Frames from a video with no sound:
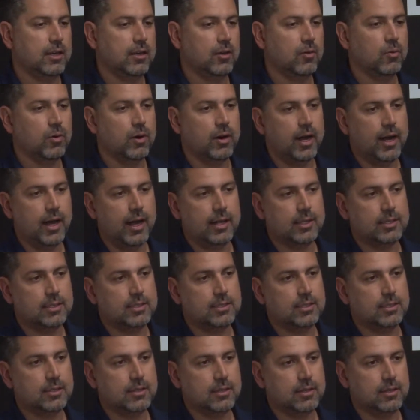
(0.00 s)

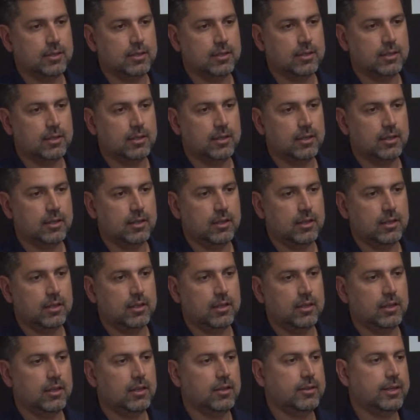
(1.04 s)
Whereas
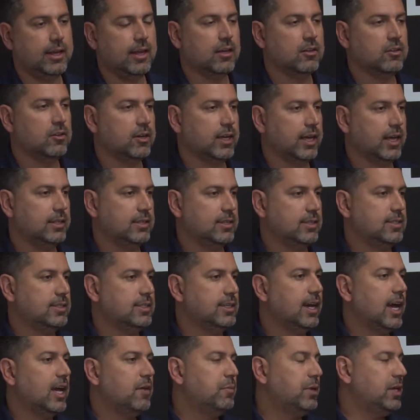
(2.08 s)
you take a look at the
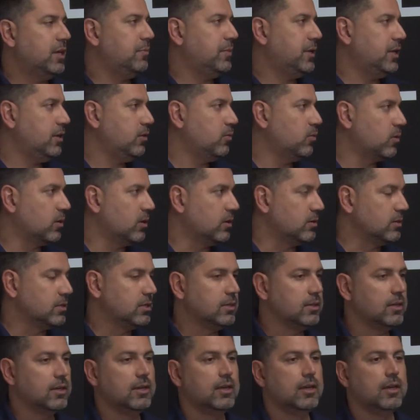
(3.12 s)
CIPP
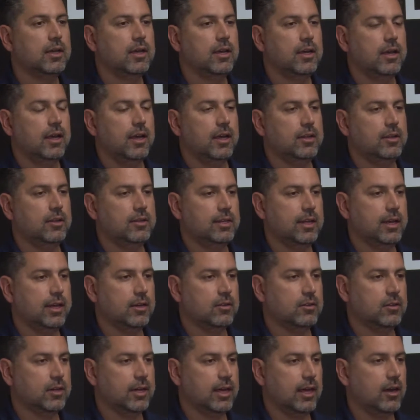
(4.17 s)
world and you take
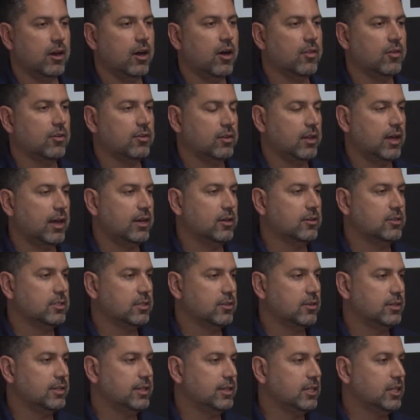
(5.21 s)
a look at other liners
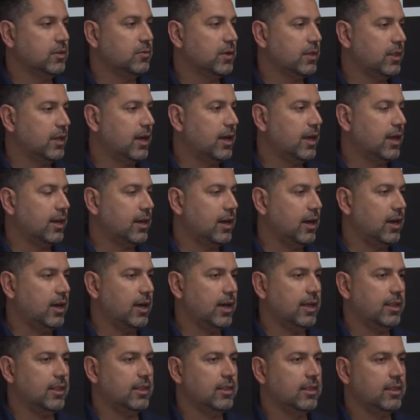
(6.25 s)
that are dealing with
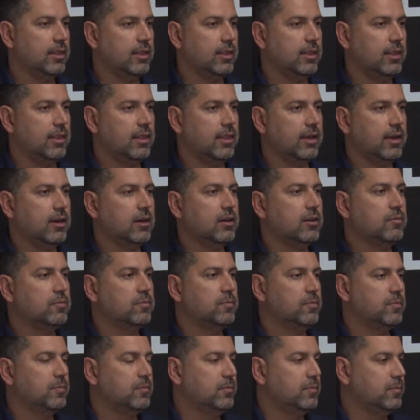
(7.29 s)
I&I,
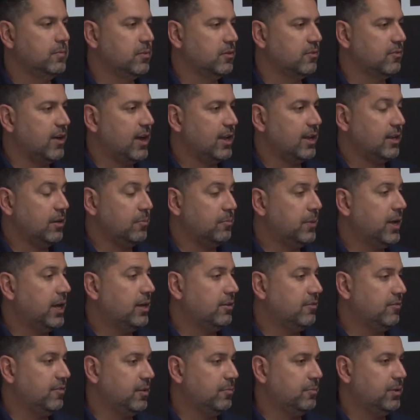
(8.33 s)
they're providing a
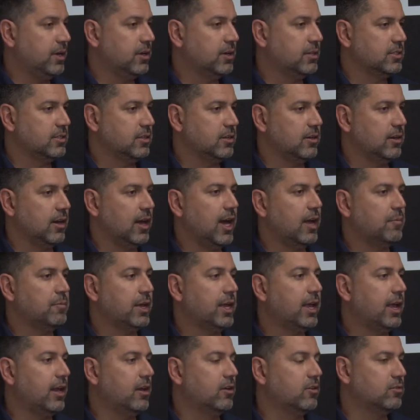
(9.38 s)
benefit because of their high
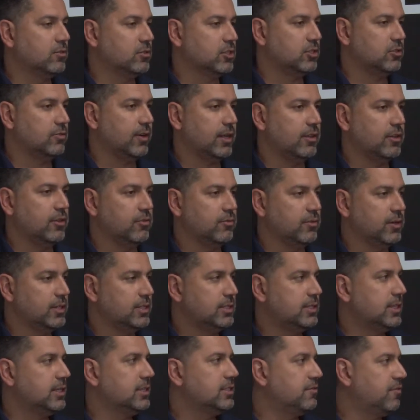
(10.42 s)
mechanical strength to
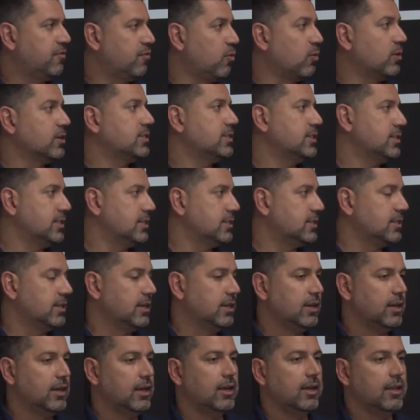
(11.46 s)
resist
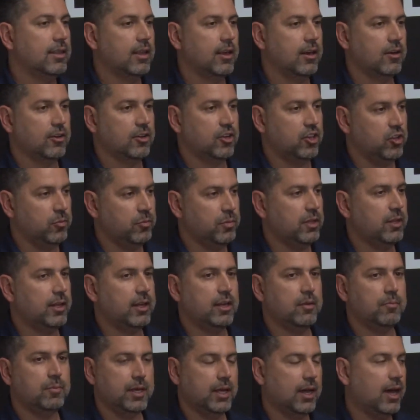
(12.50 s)
forces that are
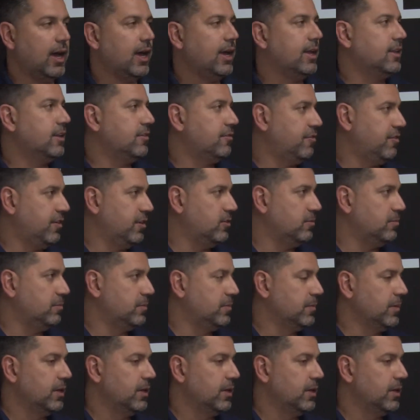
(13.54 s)
accumulating behind the film.